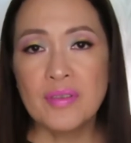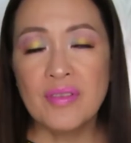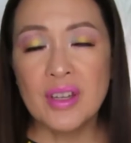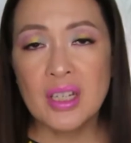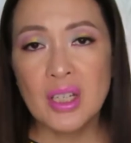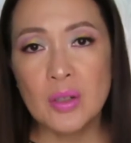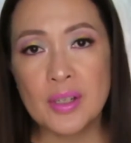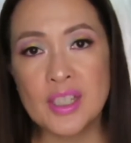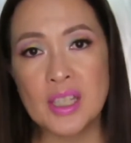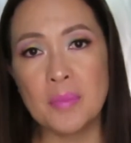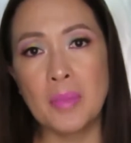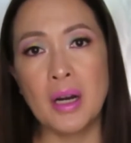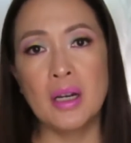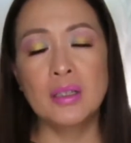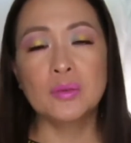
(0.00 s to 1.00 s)
video is
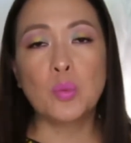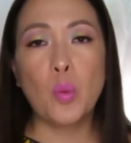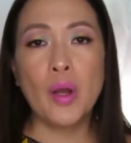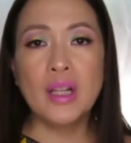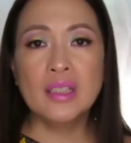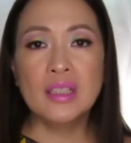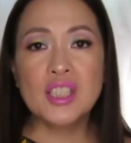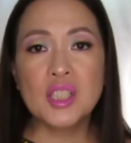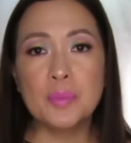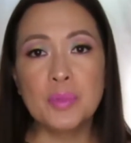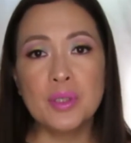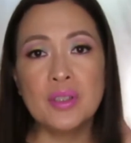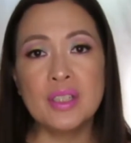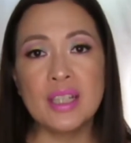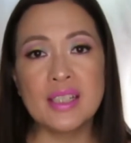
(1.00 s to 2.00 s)
about wellness,
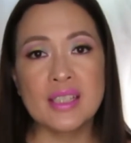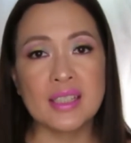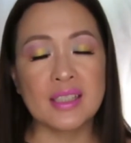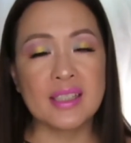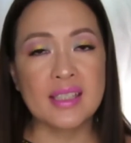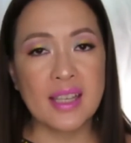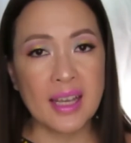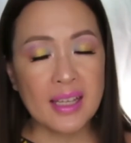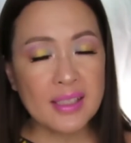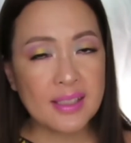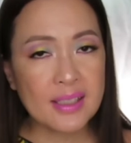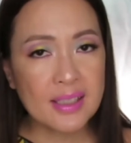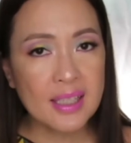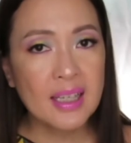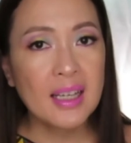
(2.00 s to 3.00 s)
beauty, and
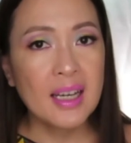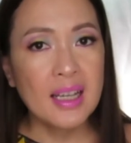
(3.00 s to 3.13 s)
success,